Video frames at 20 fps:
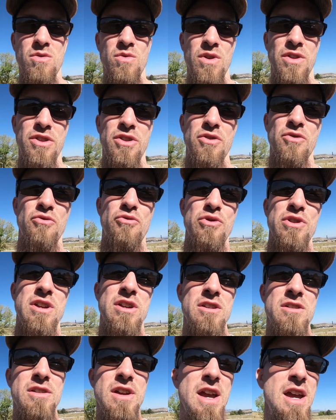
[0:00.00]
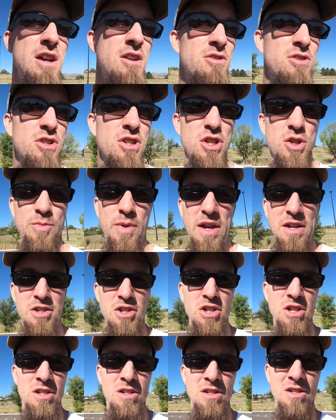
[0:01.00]
with the rear air
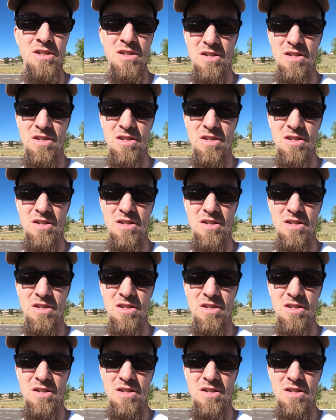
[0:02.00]
suspension,